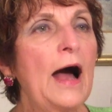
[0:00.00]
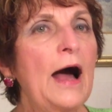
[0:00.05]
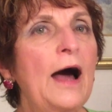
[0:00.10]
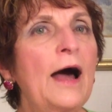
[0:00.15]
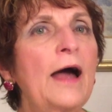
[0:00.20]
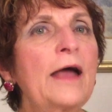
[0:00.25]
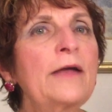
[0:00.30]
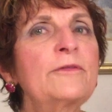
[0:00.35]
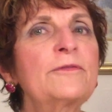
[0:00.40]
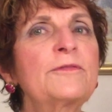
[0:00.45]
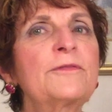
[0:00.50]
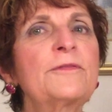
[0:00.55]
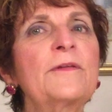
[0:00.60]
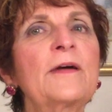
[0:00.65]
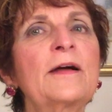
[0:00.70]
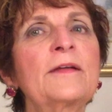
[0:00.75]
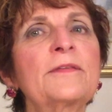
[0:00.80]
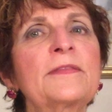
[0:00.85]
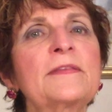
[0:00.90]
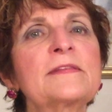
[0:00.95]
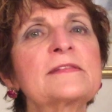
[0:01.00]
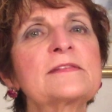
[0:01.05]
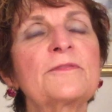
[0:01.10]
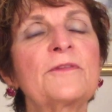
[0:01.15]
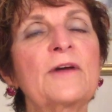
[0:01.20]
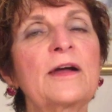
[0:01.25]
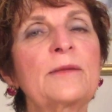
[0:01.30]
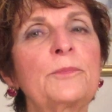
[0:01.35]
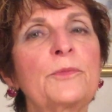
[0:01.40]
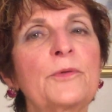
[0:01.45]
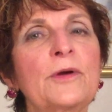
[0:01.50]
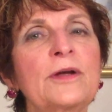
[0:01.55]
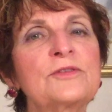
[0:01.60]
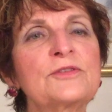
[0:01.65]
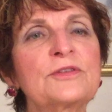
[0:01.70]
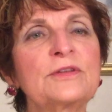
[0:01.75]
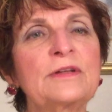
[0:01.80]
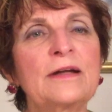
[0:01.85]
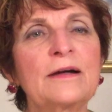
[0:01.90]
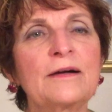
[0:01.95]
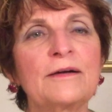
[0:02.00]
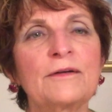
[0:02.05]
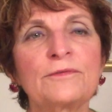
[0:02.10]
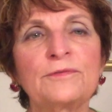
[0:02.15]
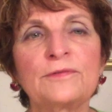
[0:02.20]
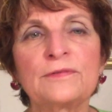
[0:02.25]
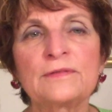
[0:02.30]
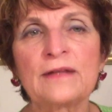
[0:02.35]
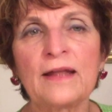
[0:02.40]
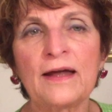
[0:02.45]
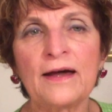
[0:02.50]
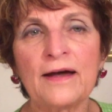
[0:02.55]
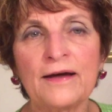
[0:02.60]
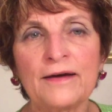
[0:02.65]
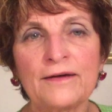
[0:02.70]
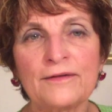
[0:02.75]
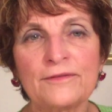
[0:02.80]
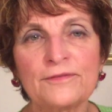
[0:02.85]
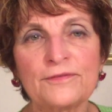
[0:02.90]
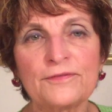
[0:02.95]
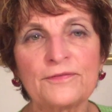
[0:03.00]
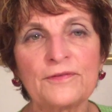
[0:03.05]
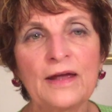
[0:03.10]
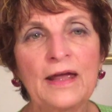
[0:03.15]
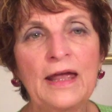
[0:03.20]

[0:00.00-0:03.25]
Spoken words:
I felt this vibration of love